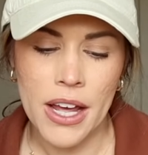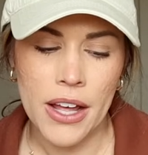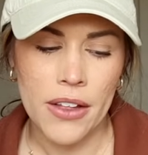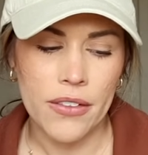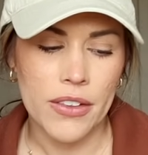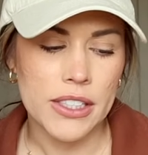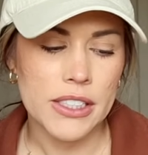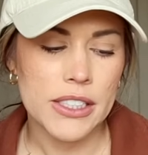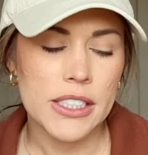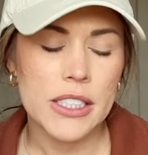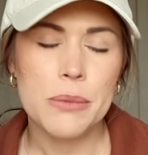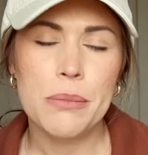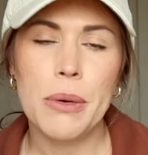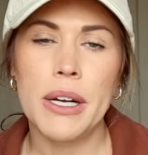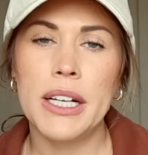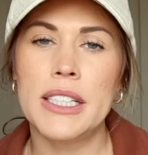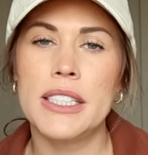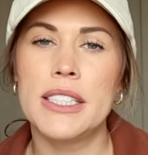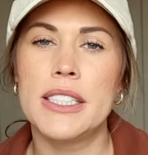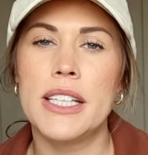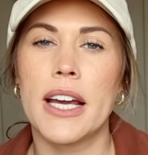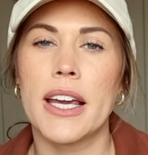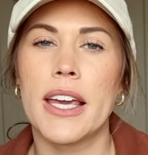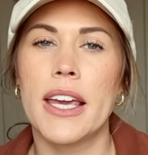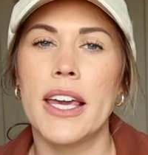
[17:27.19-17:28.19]
This is my
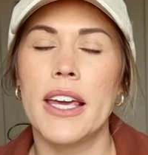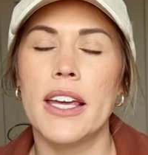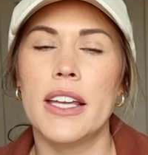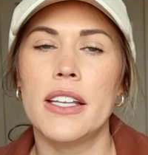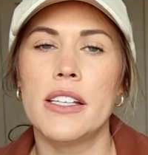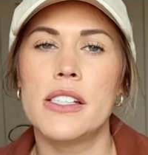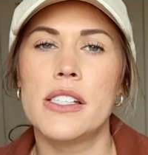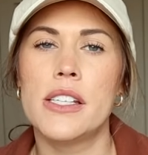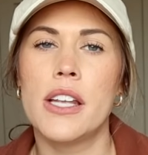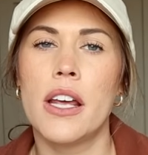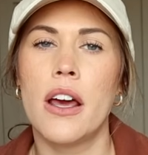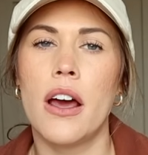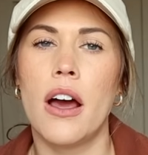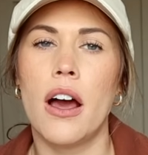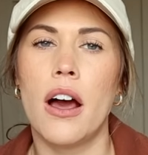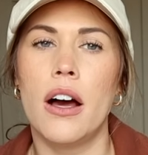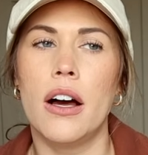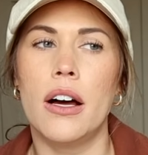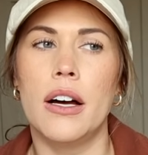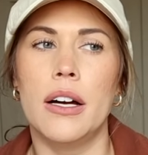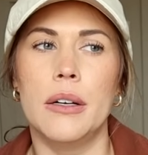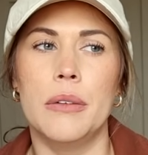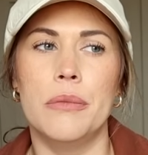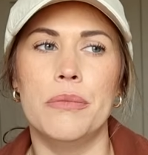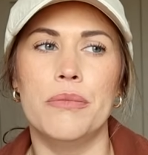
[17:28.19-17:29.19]
second
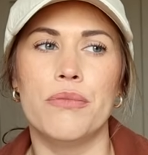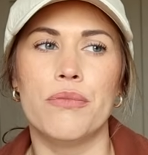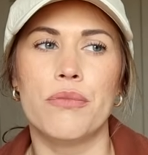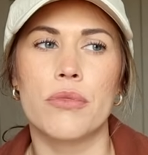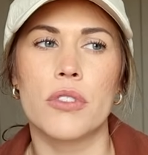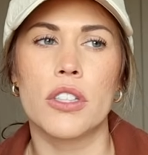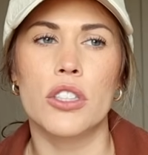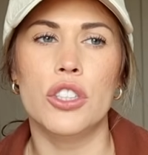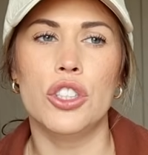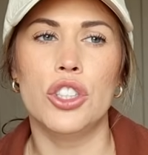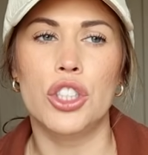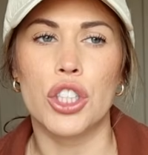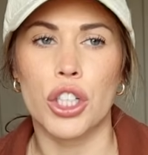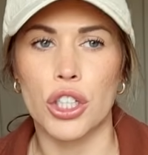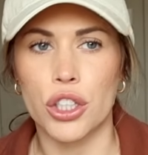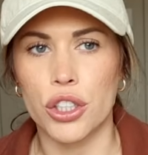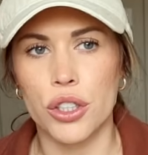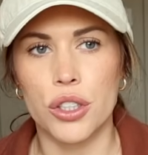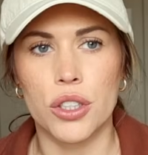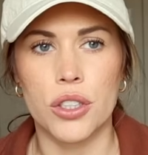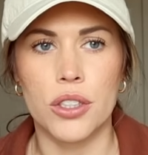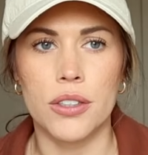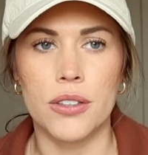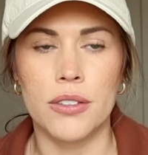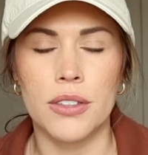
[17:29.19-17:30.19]

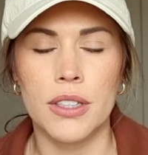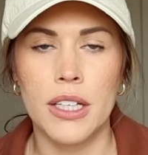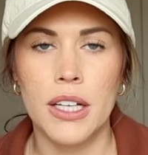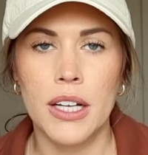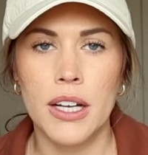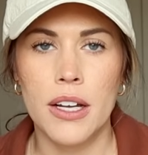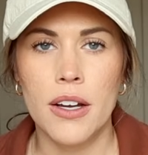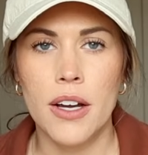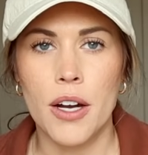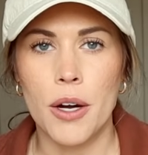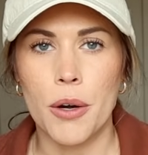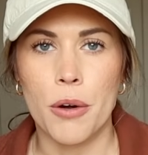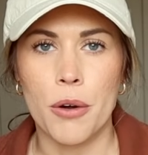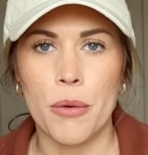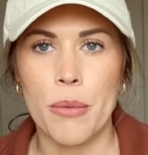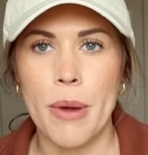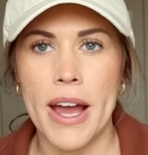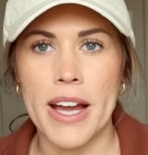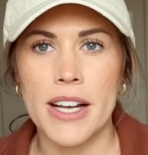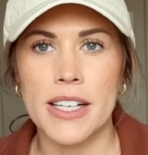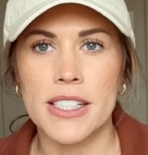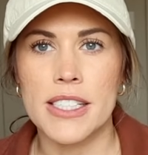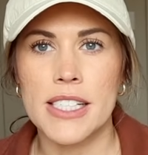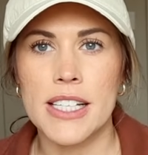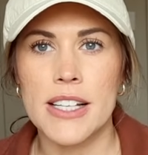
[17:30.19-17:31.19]
journal or
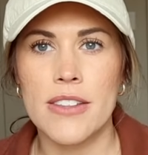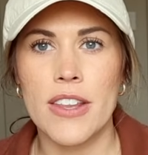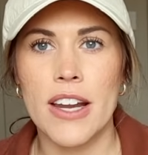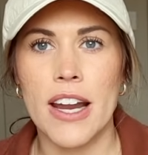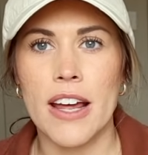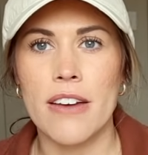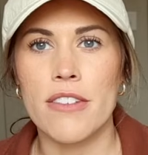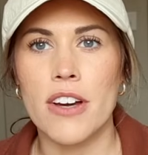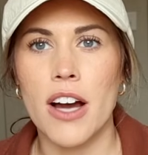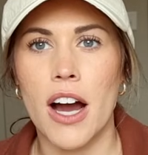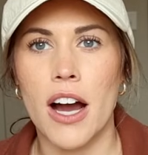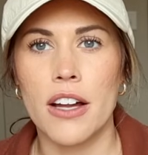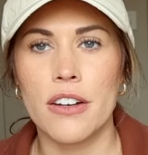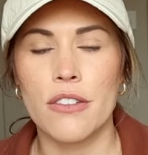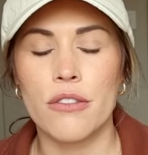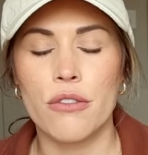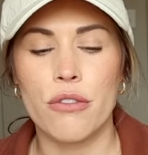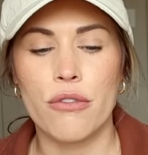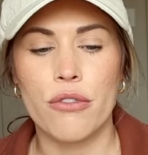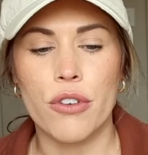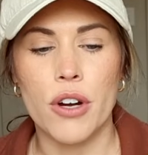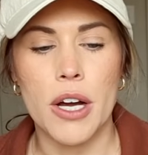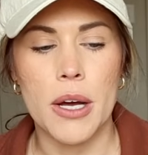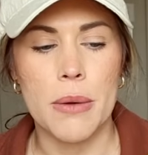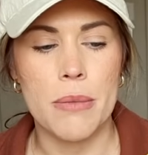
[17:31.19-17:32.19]
magazine that I've gotten
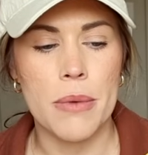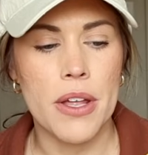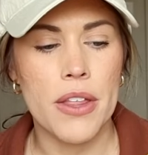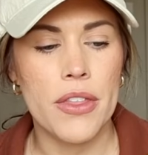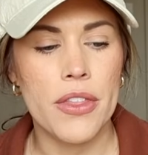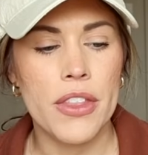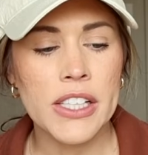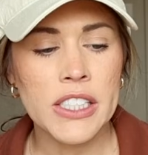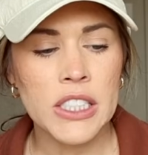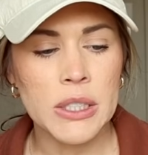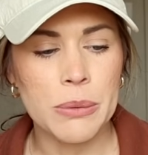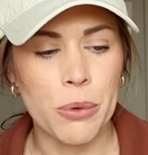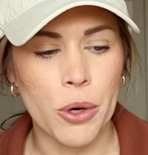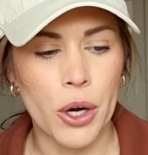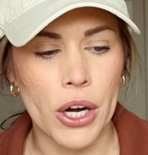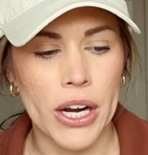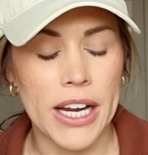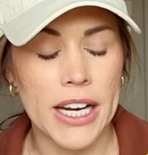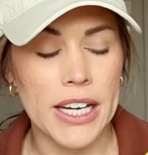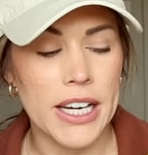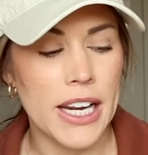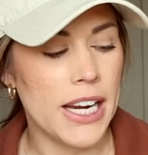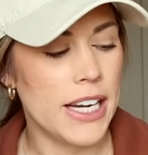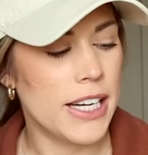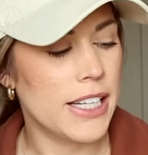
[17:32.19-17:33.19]
from this
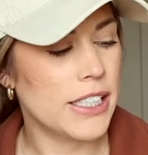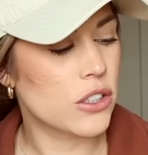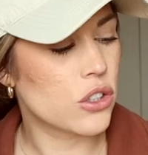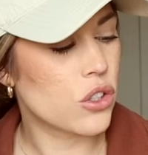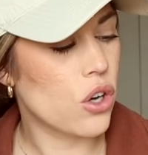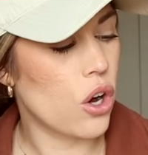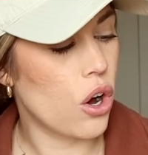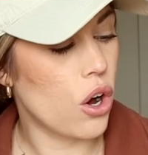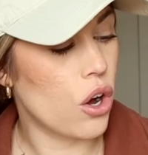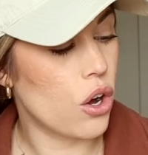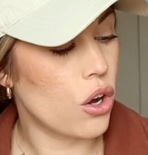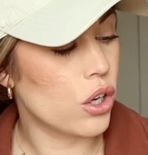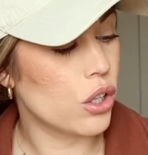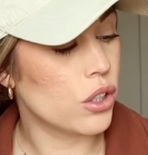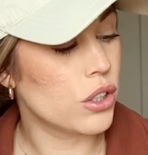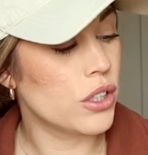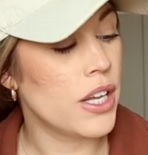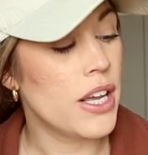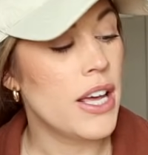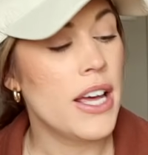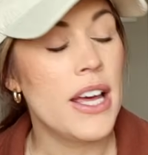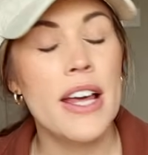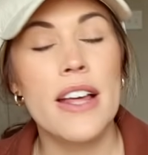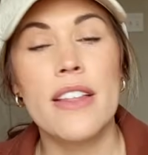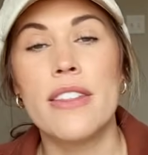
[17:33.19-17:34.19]
brand, and it's called
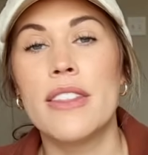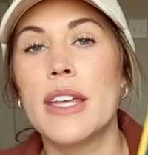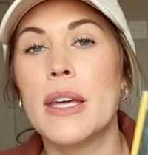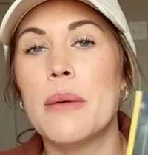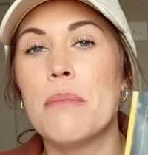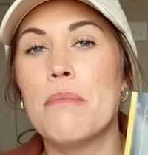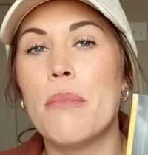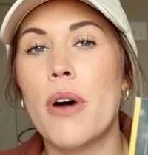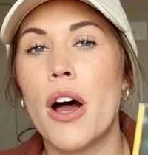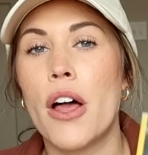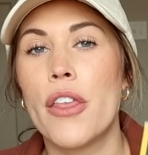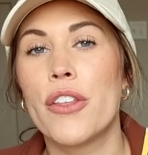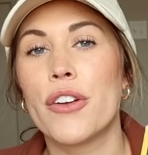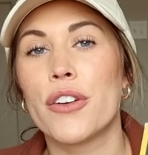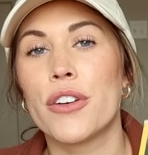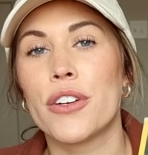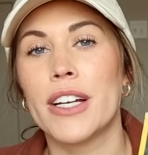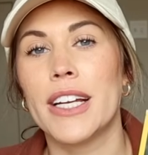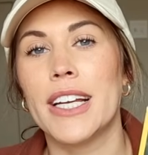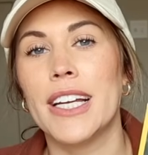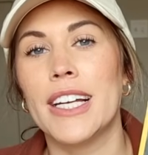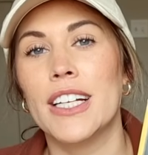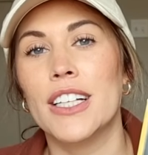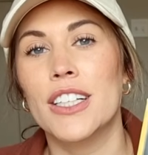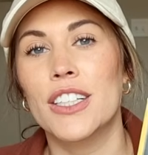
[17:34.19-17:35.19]
the
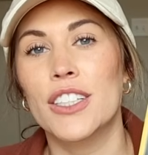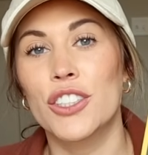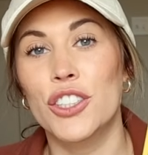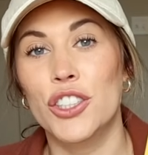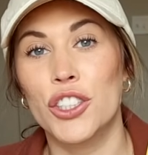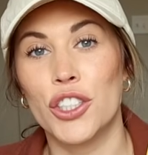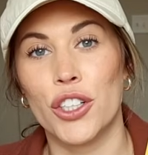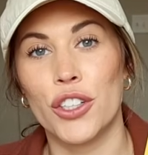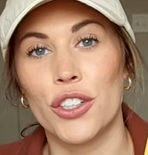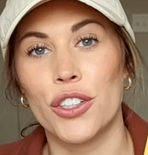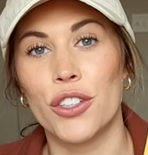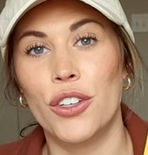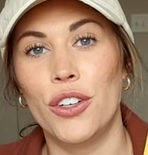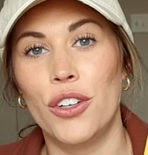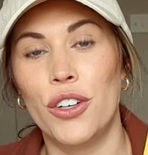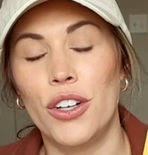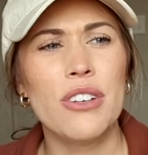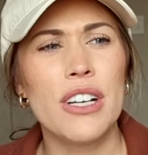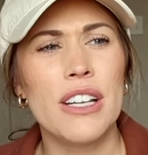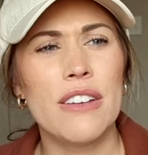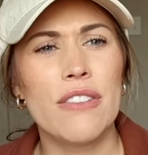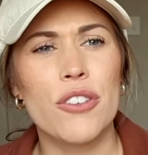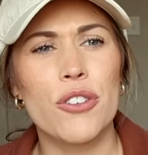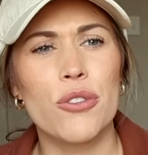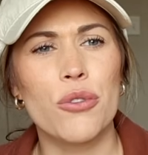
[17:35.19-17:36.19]
Mothering Journal. I
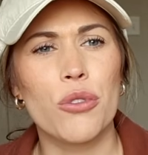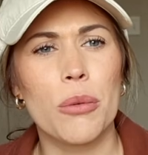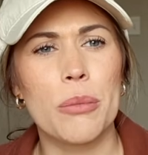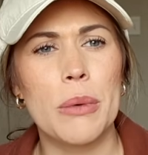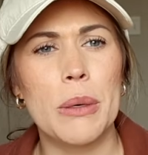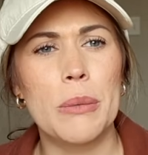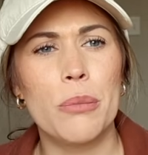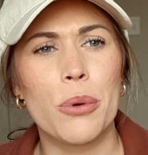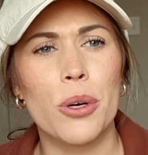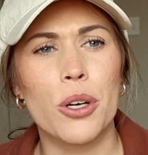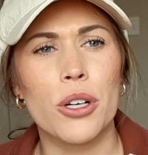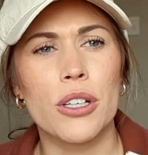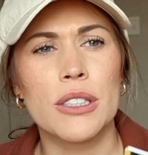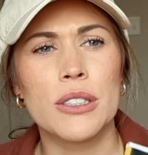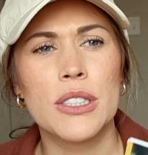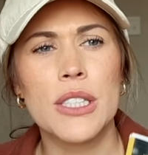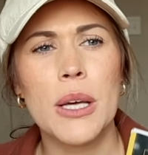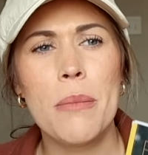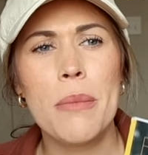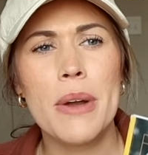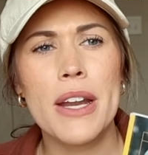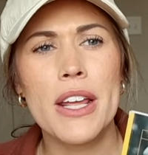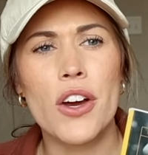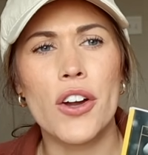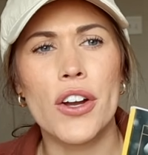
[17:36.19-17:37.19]
don't even remember.
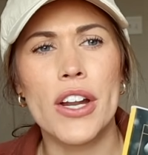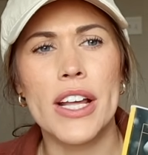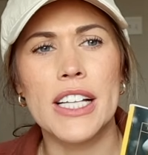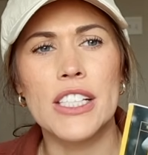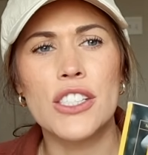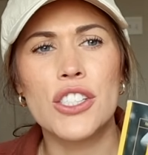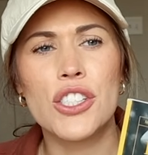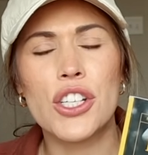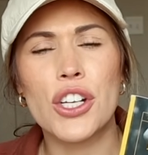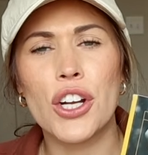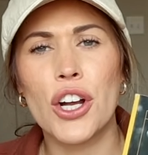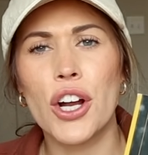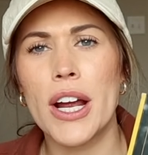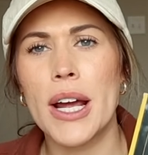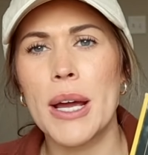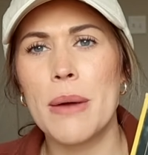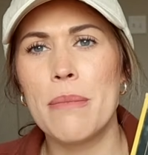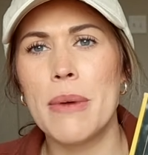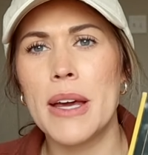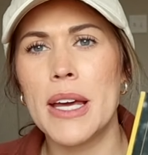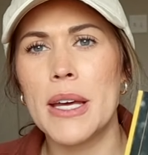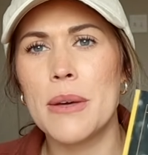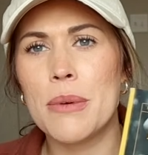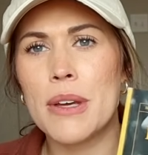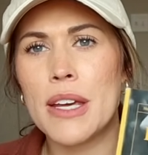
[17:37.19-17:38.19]
Somebody on Instagram
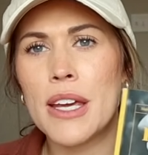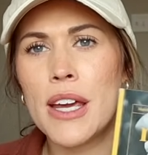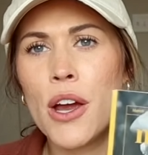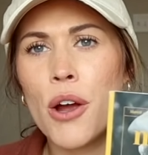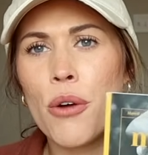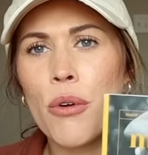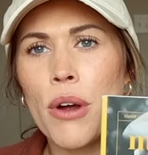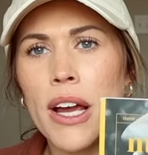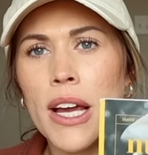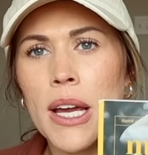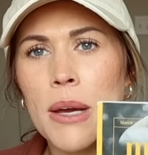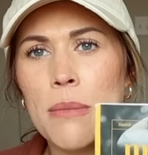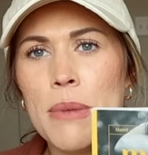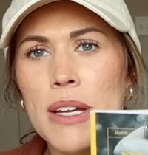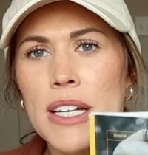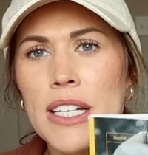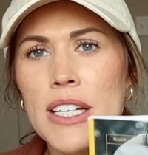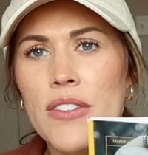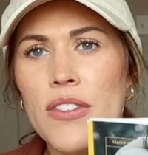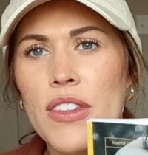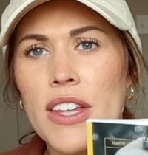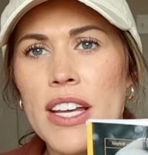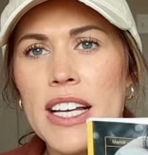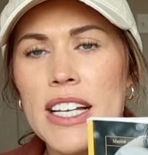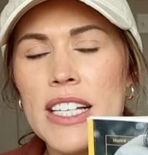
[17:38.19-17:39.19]
maybe
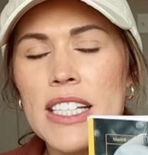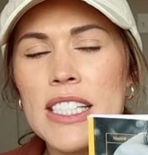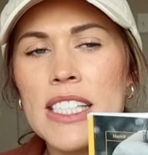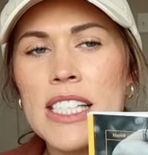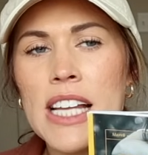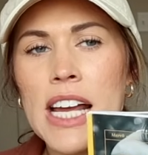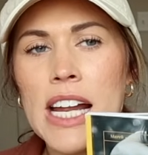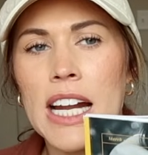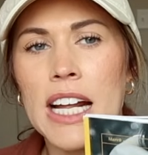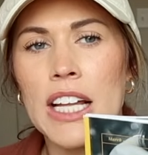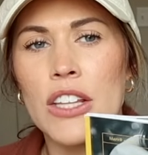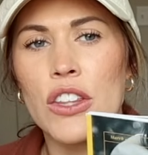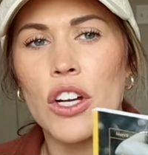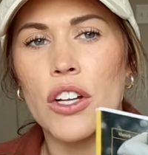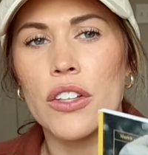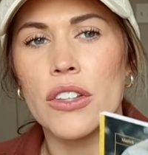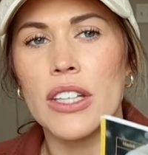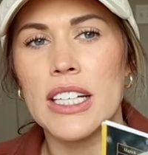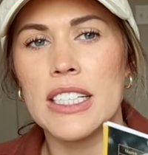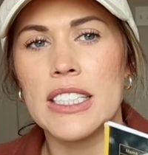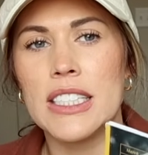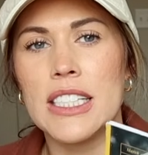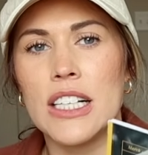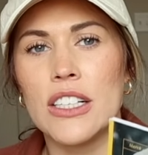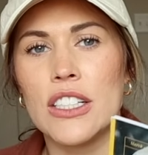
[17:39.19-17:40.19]
recommended this, and I thought
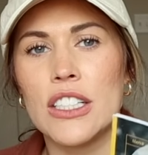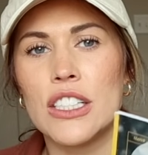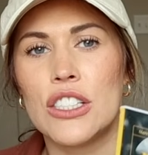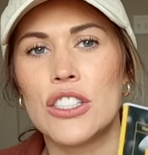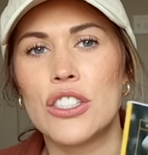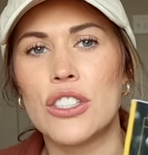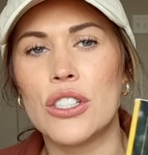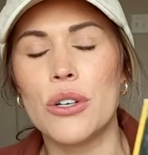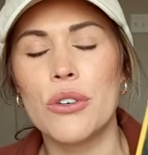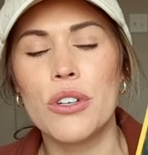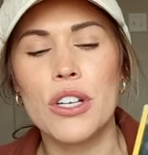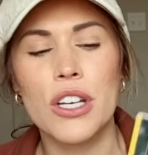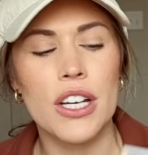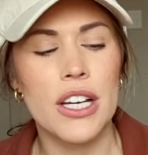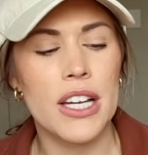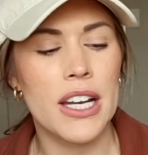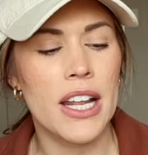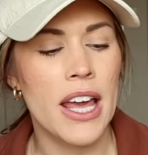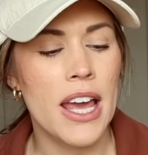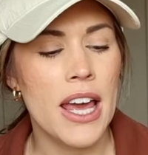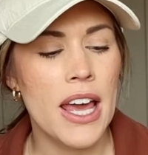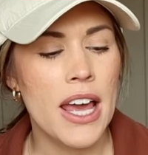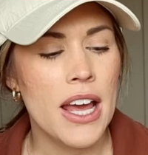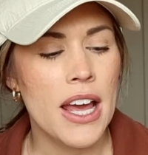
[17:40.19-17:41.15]
that sounded so good.